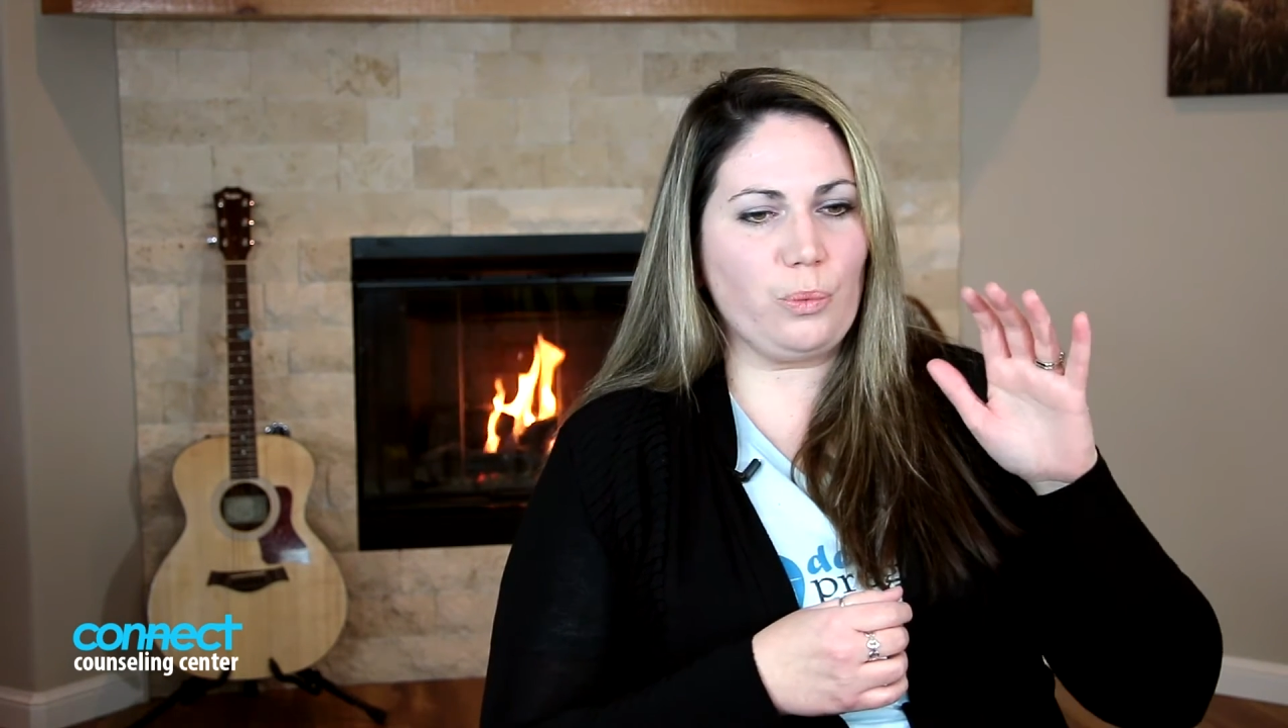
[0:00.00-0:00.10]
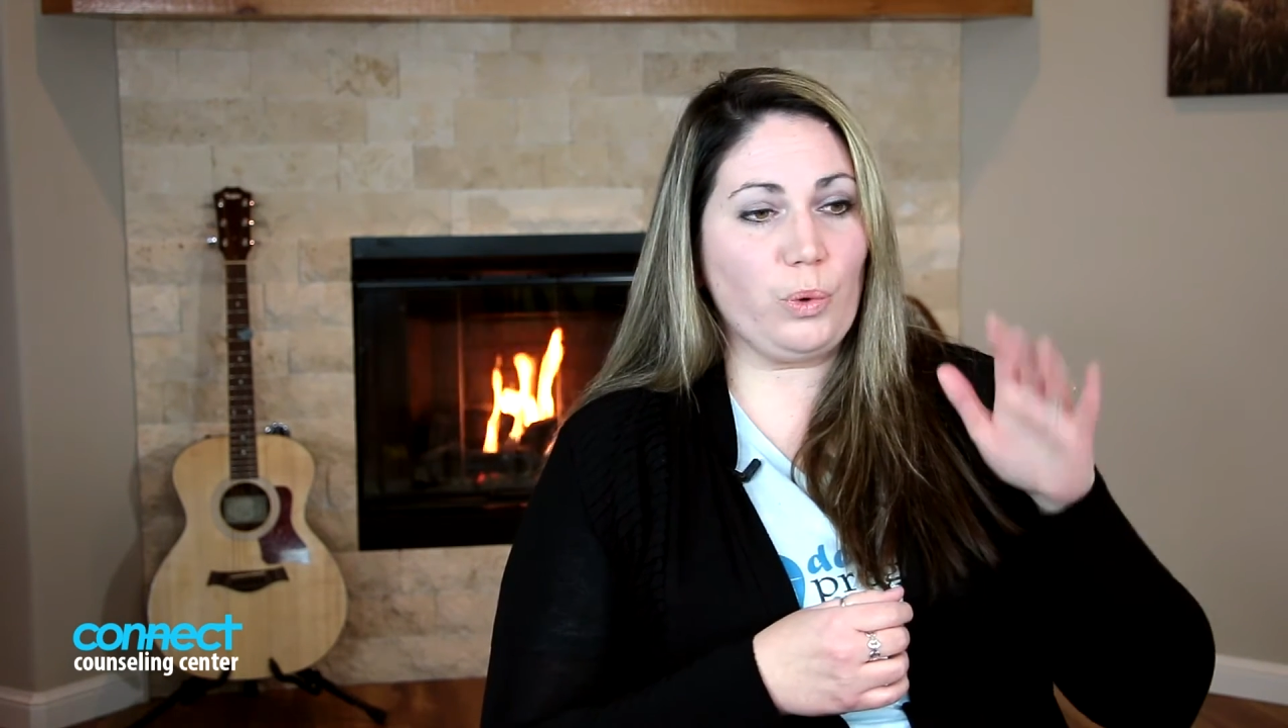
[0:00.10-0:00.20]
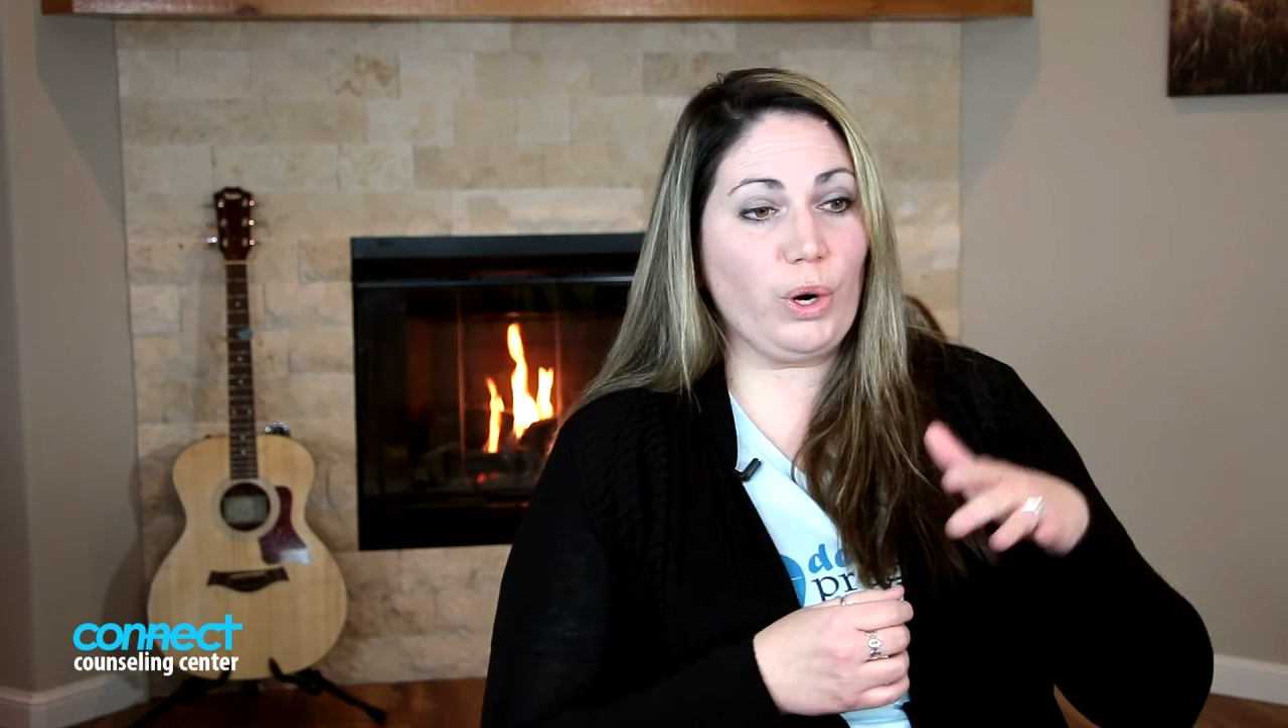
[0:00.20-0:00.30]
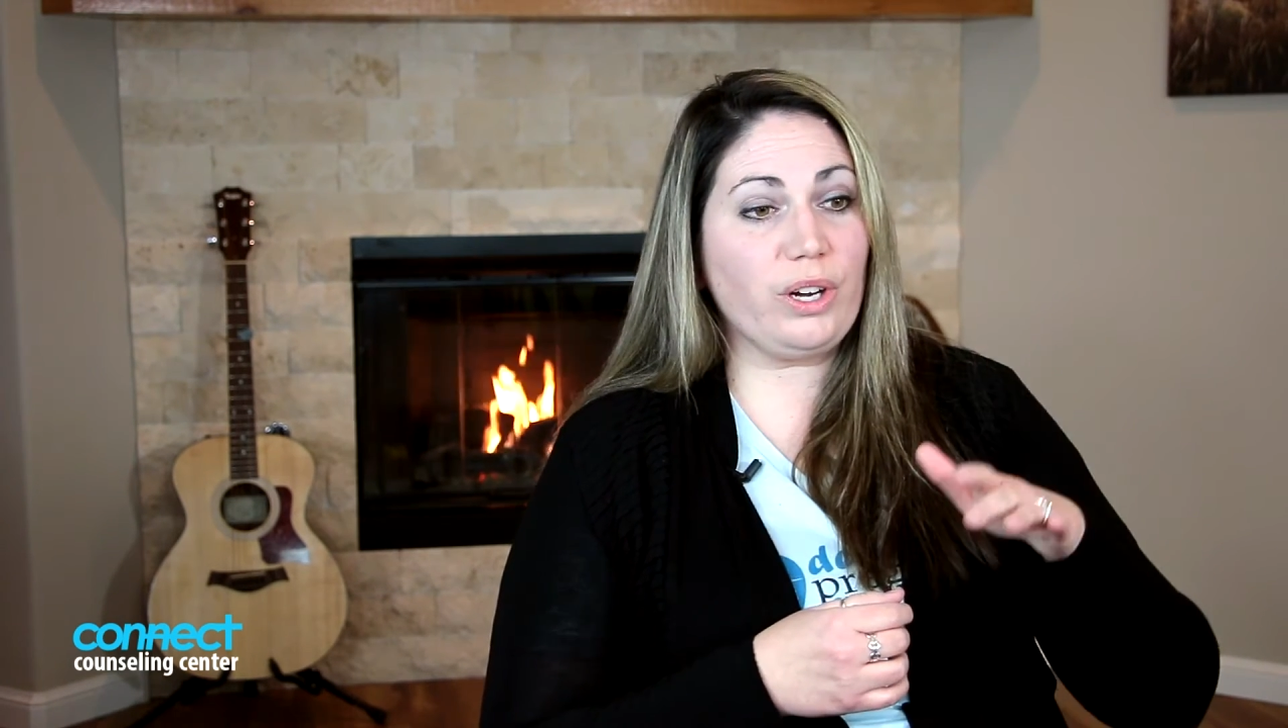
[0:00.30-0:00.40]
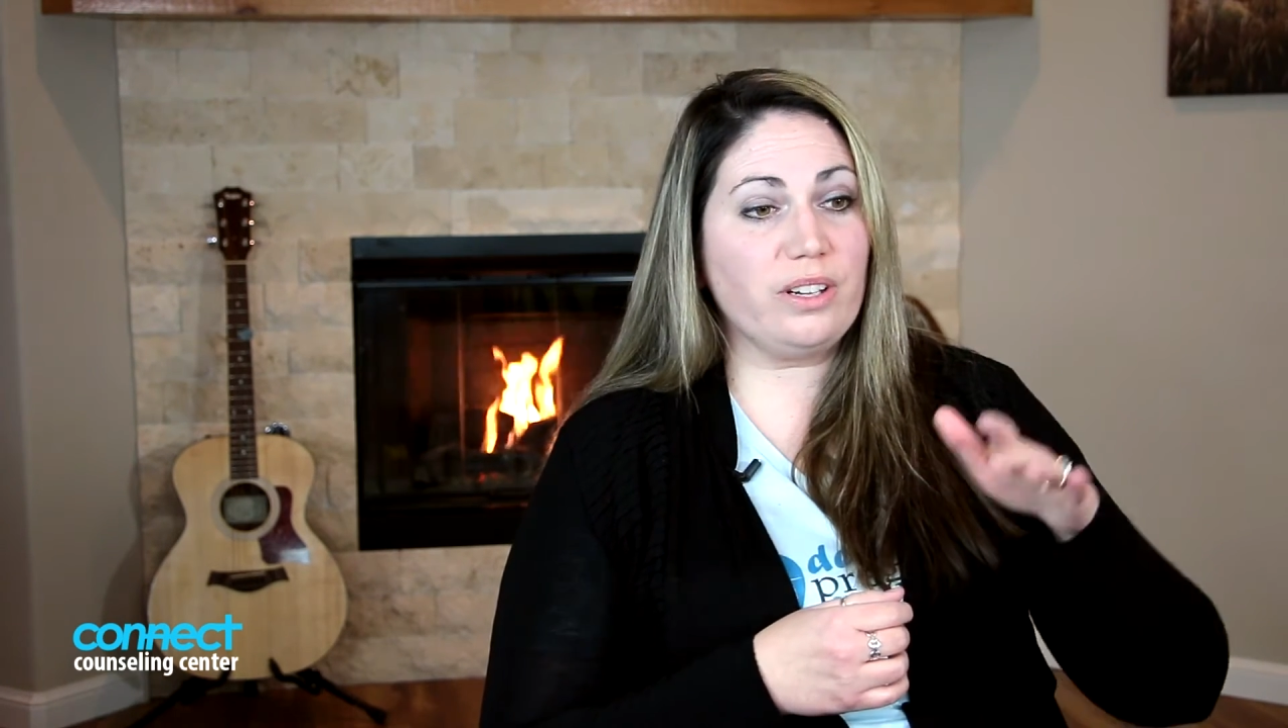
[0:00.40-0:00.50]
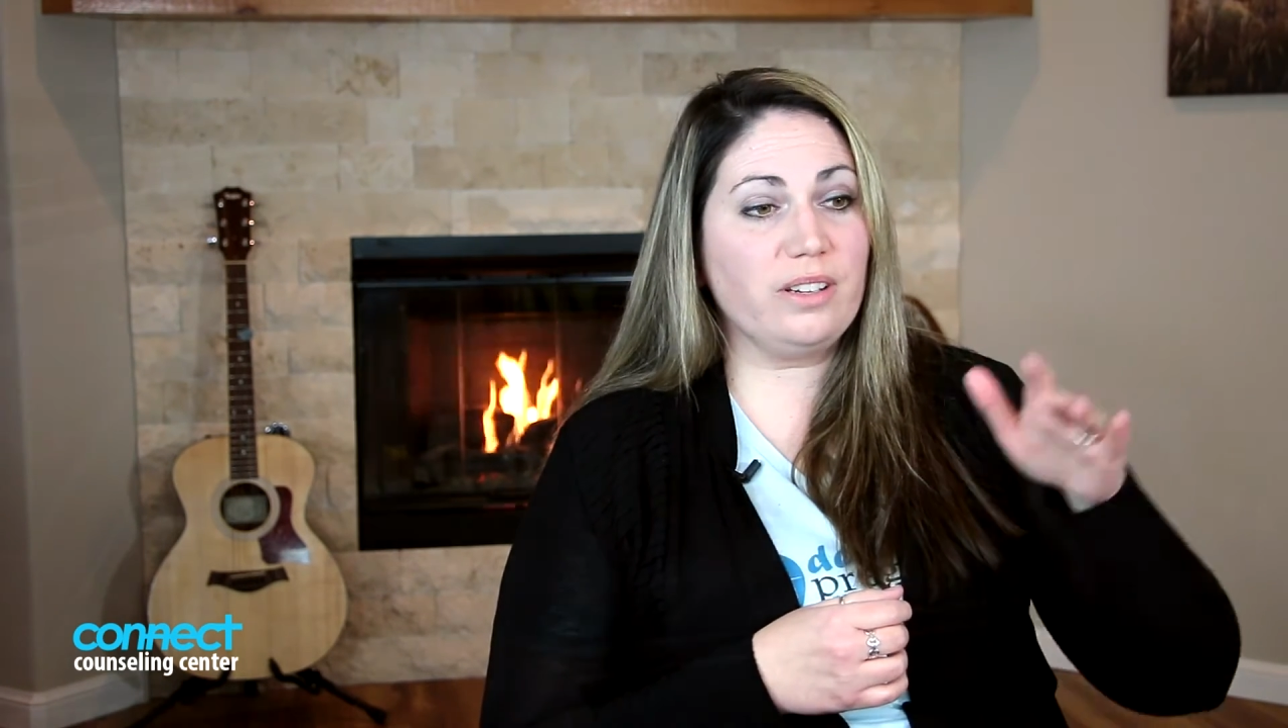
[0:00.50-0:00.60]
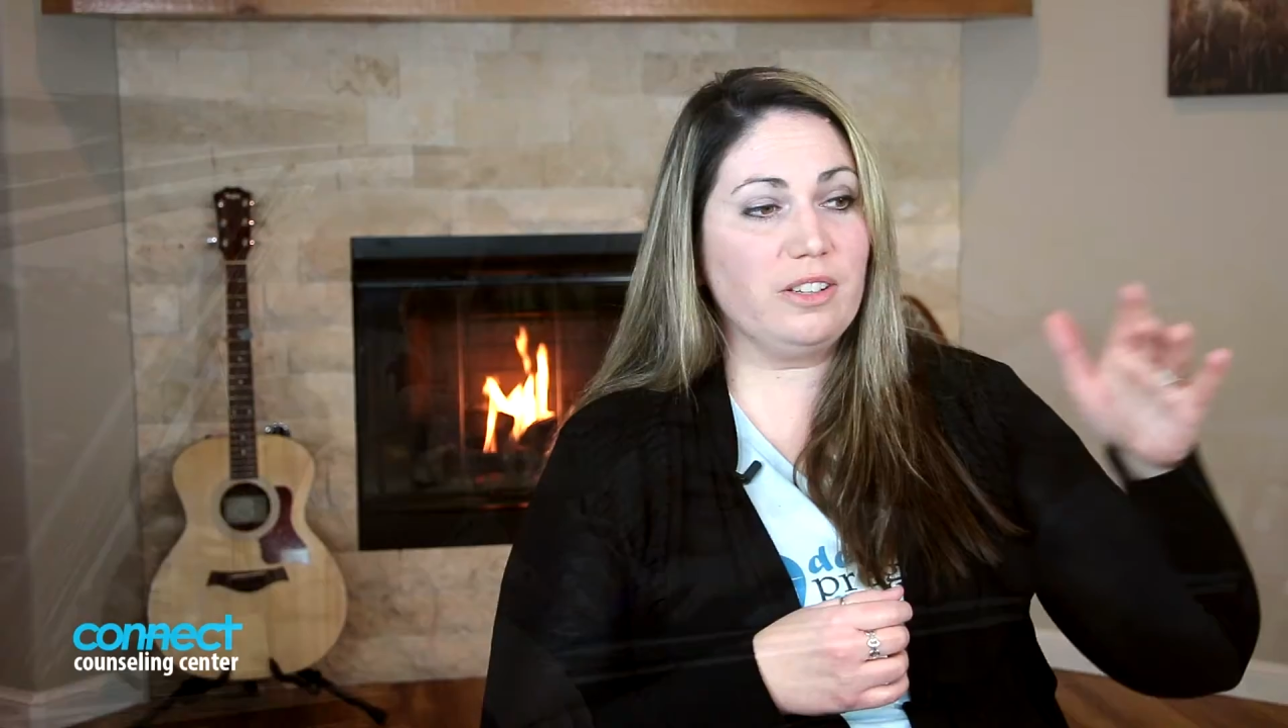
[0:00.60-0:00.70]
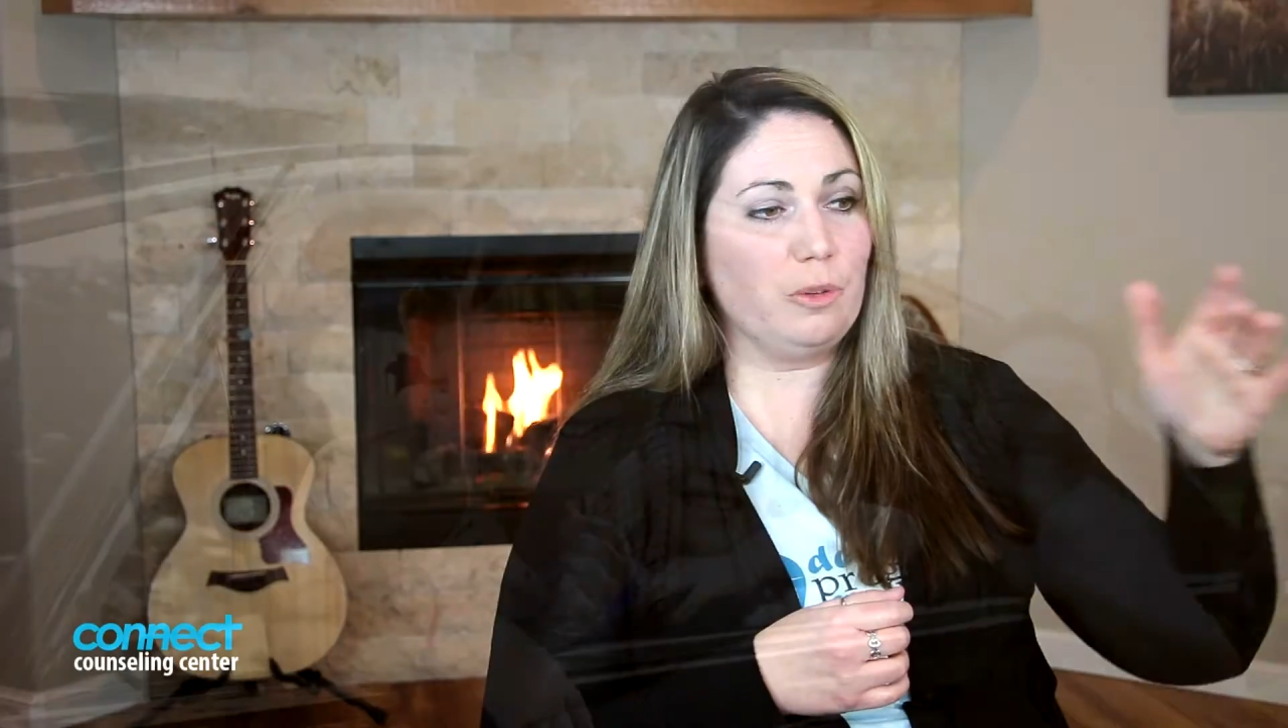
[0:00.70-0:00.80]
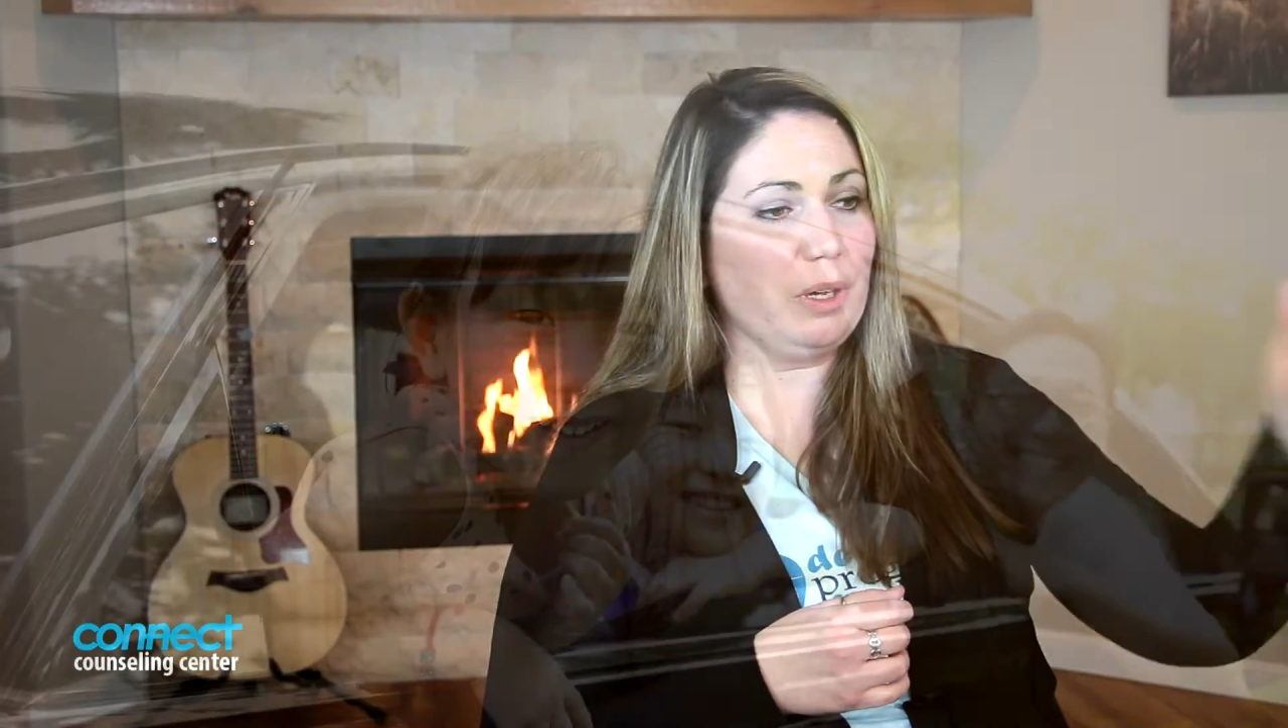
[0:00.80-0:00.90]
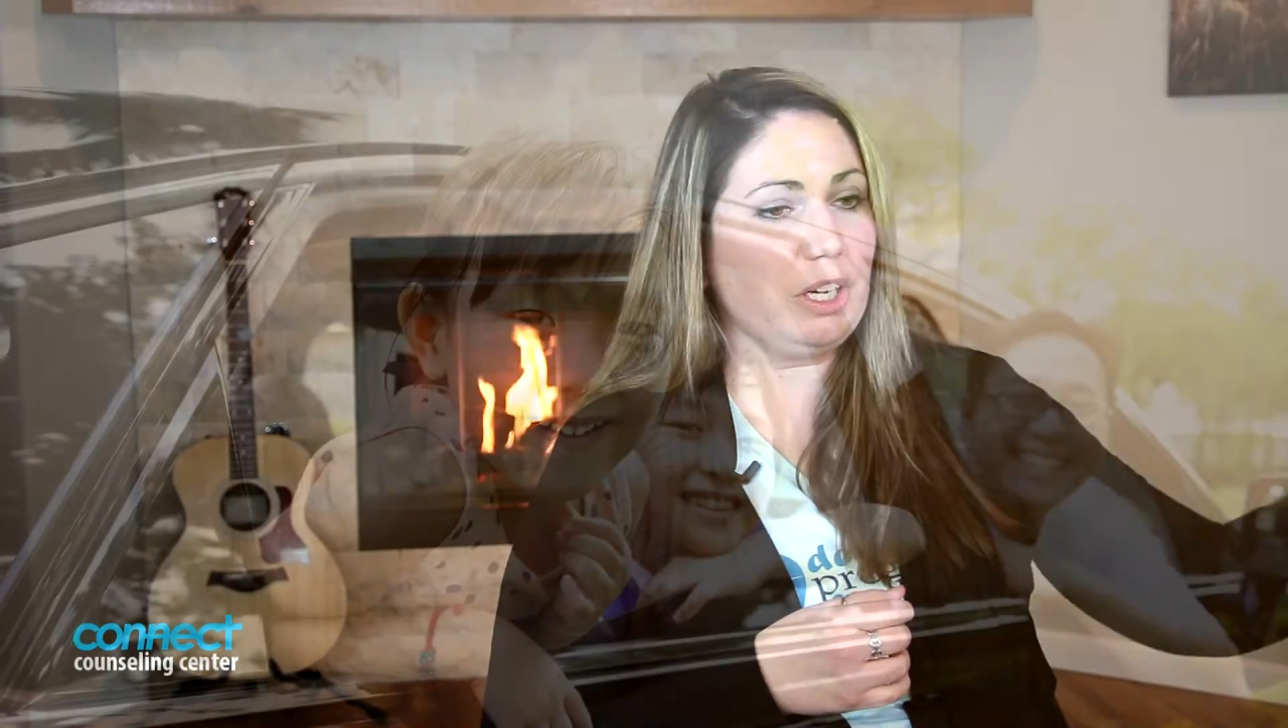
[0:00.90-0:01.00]
work,
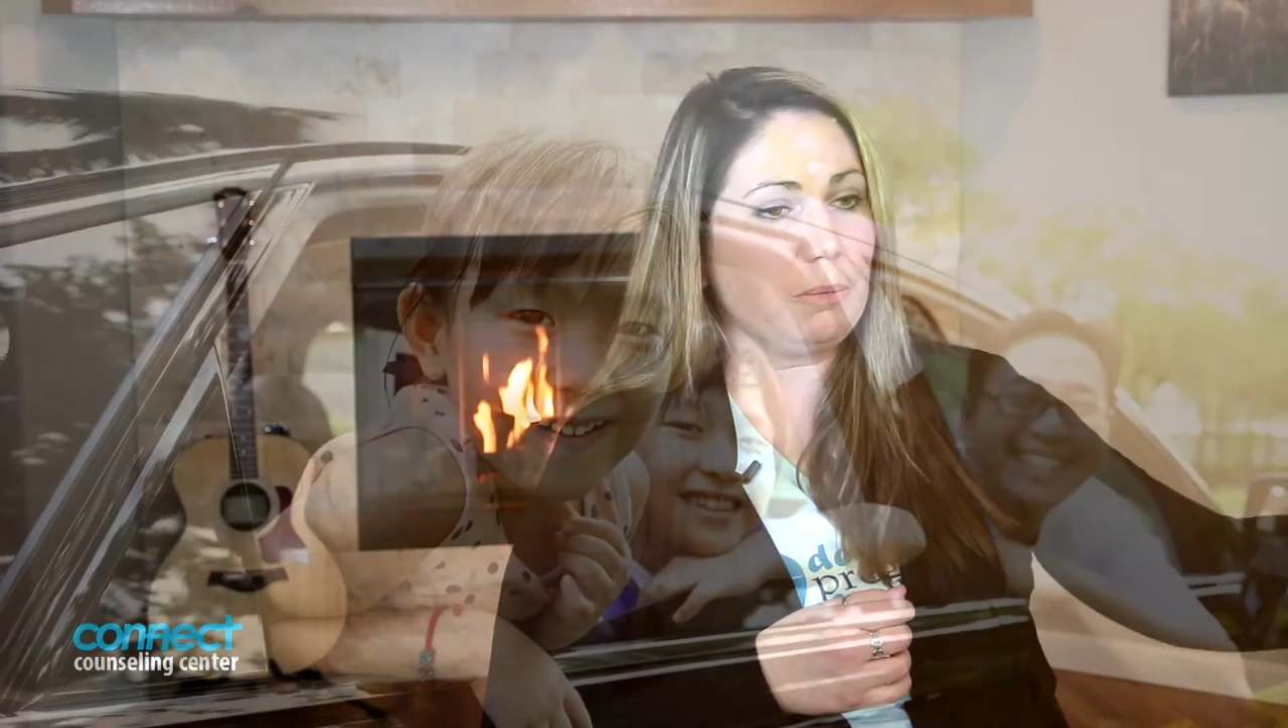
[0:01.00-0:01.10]
you pick